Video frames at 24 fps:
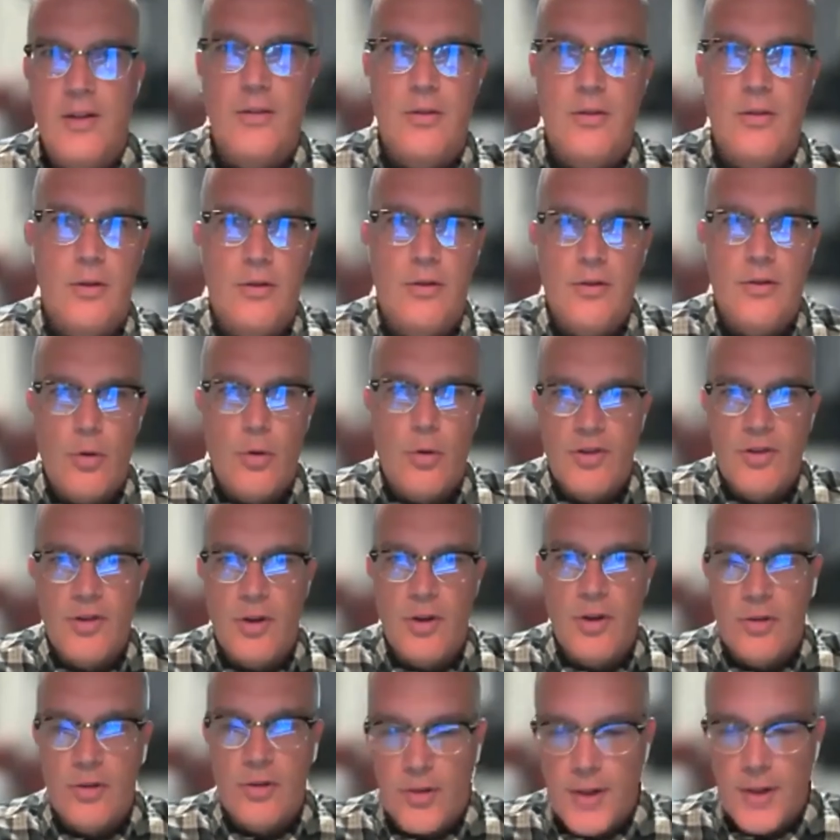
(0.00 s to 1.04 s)
There's no
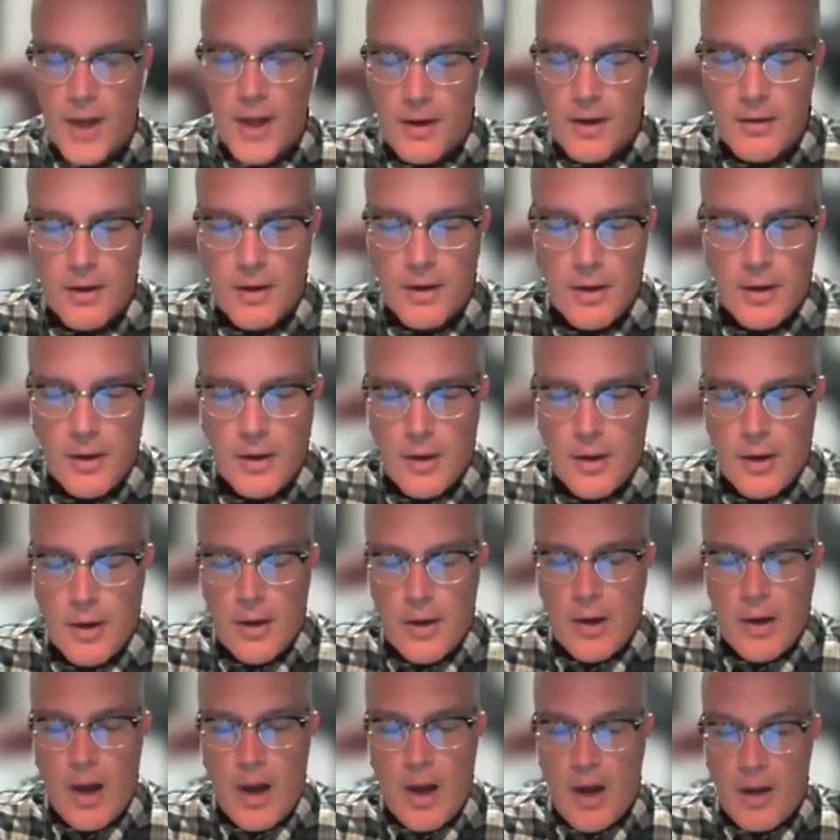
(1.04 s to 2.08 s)
excuse for
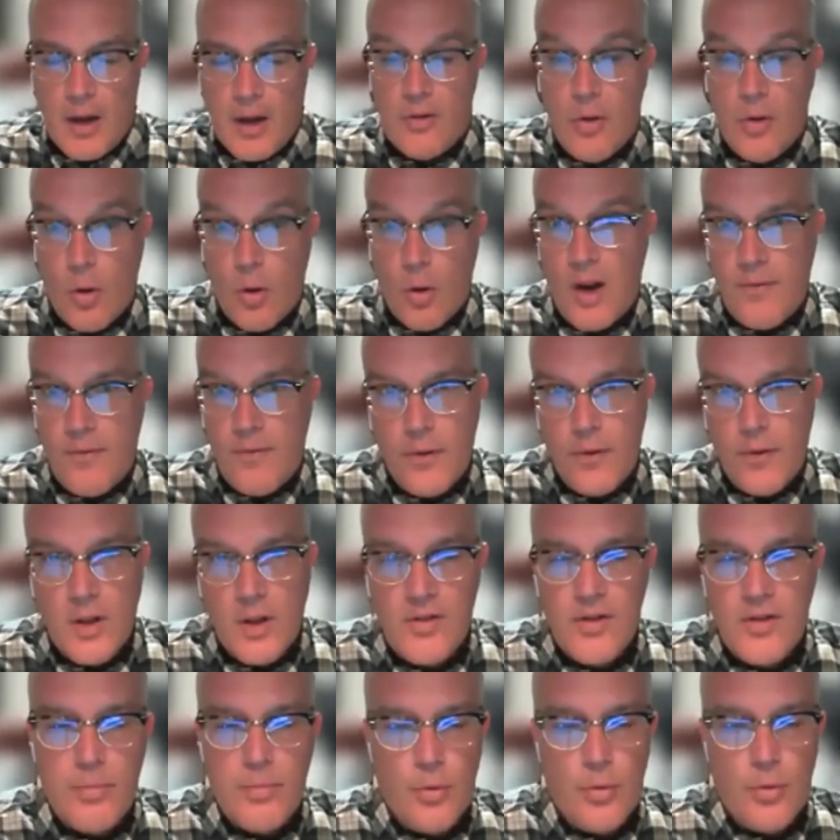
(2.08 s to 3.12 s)
that. So I fully
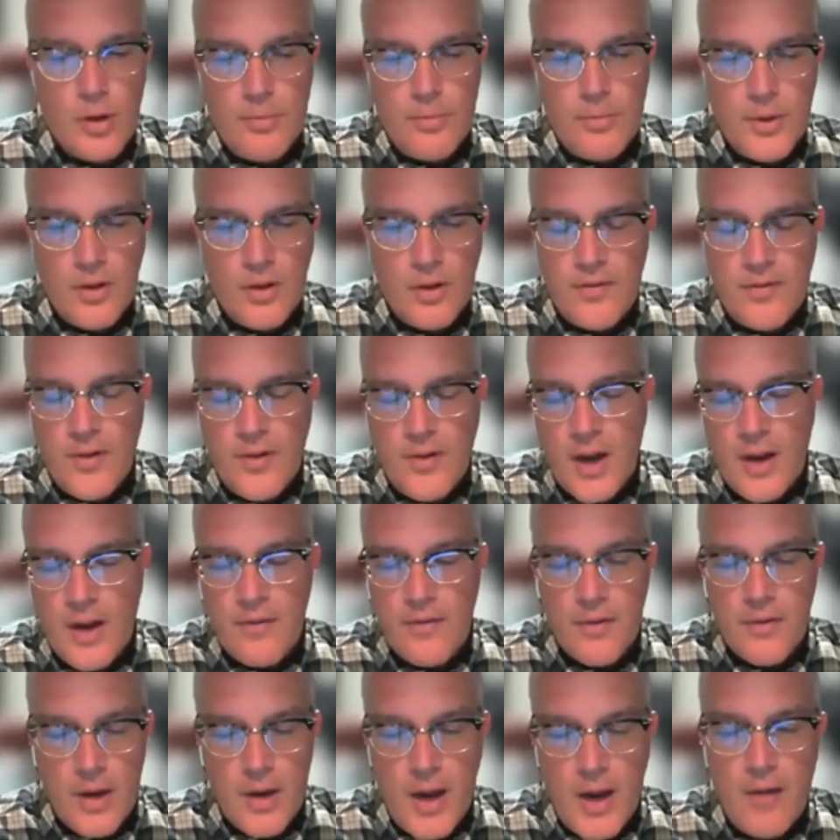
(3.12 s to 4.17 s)
support Bill 5.